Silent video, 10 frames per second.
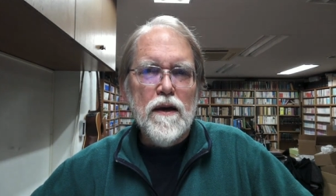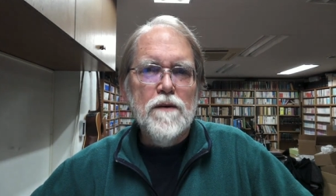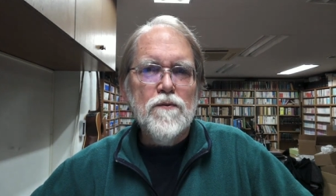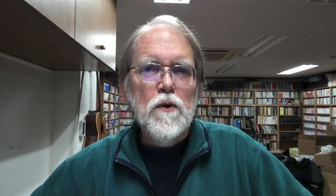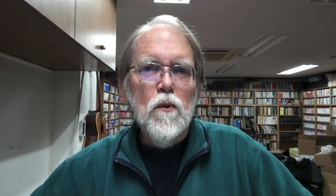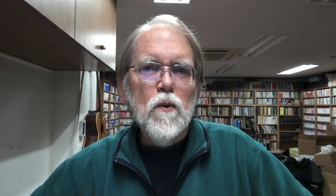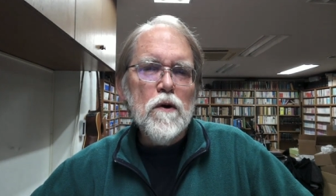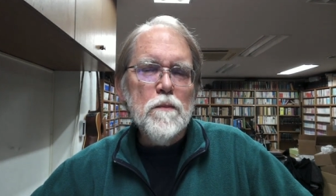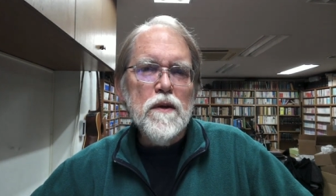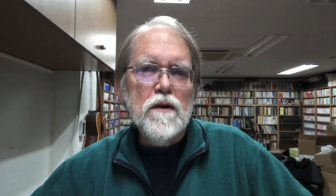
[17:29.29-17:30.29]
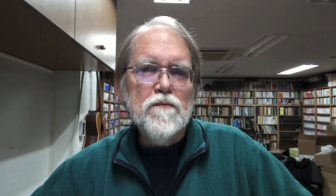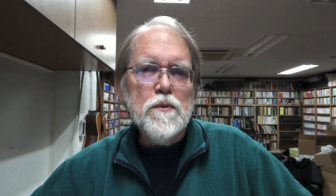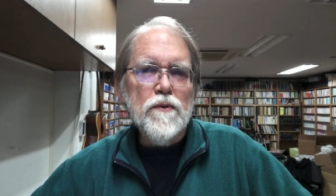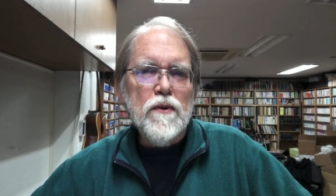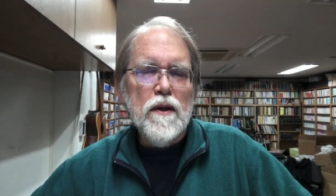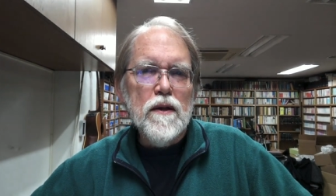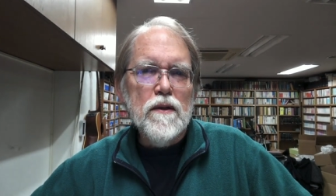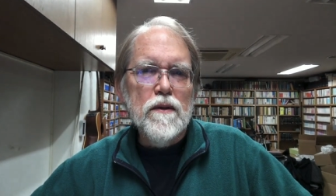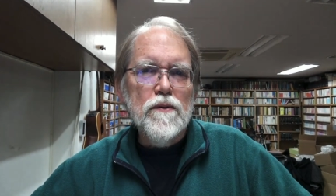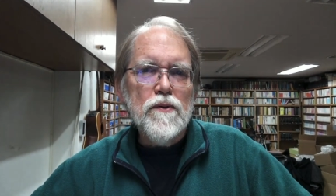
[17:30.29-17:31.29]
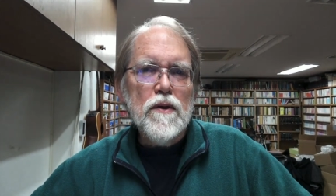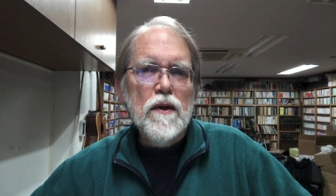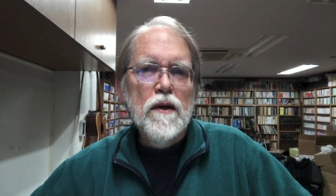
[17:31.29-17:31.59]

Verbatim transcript: have warm enough personalities